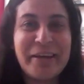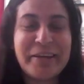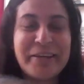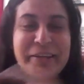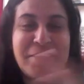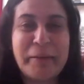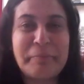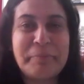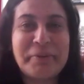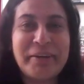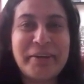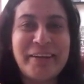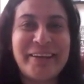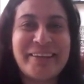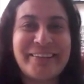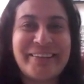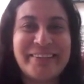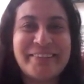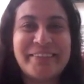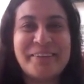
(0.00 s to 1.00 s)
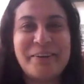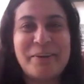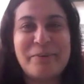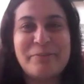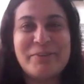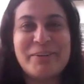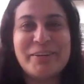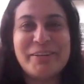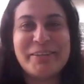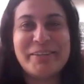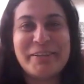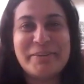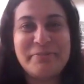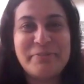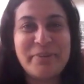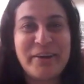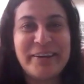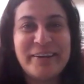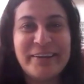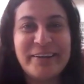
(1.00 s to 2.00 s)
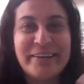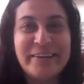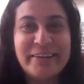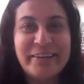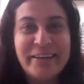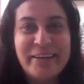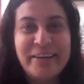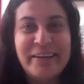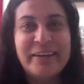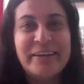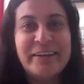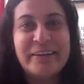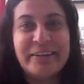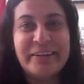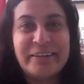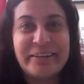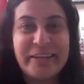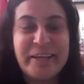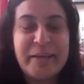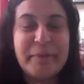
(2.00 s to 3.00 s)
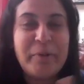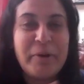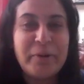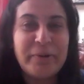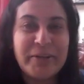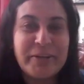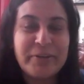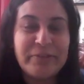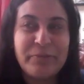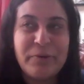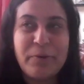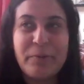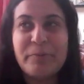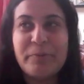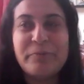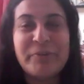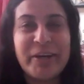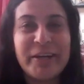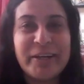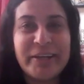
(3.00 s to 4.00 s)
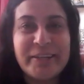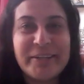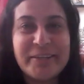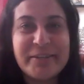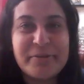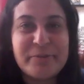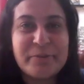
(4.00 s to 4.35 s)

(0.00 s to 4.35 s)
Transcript: I kept collecting the lava, and then finally it came out in form of writing.